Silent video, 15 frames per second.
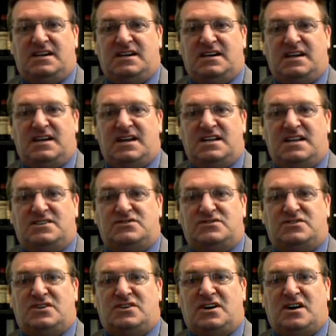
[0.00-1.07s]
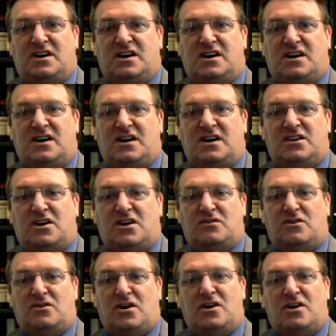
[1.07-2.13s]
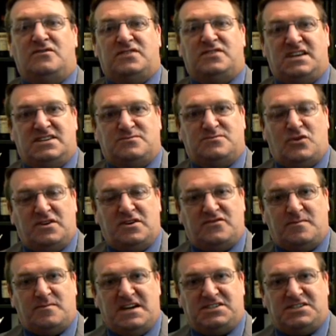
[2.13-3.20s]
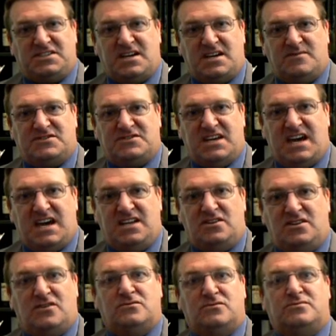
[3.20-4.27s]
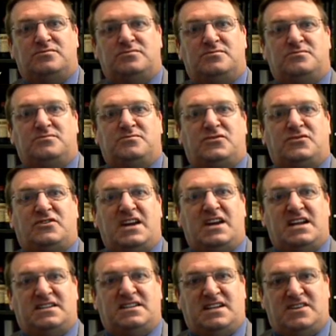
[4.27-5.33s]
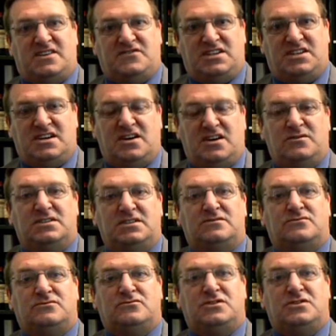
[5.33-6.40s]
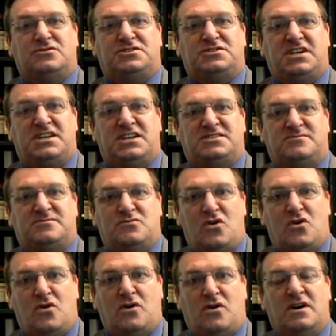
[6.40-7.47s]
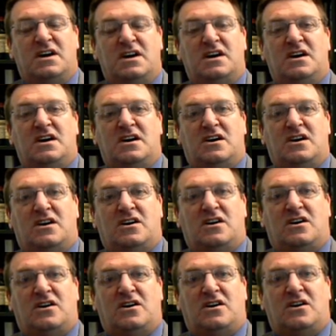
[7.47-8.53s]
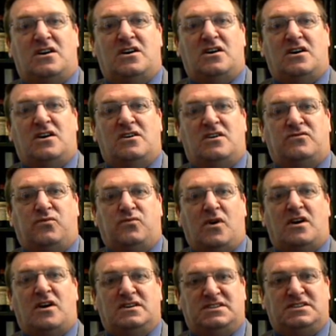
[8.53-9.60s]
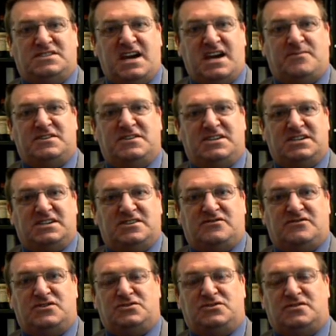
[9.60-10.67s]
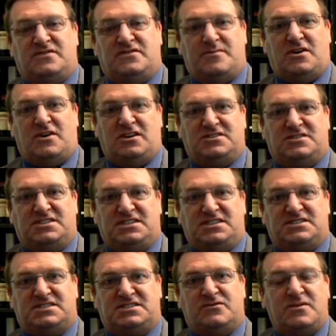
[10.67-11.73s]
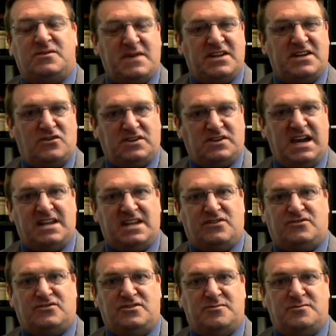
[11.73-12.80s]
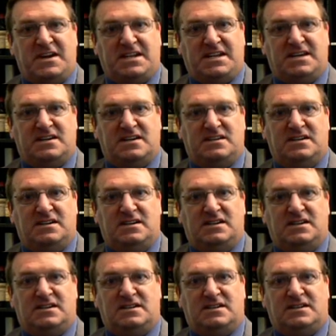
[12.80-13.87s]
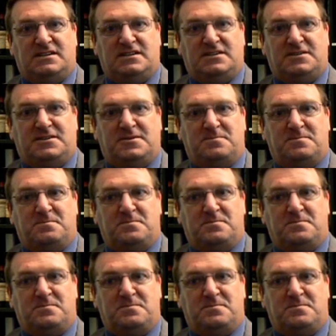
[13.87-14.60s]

and I'll ho hopefully, as more information comes to hand, I'll create another video and we'll share some more of what is happening in the future of our politics that we may not get through the media. Um,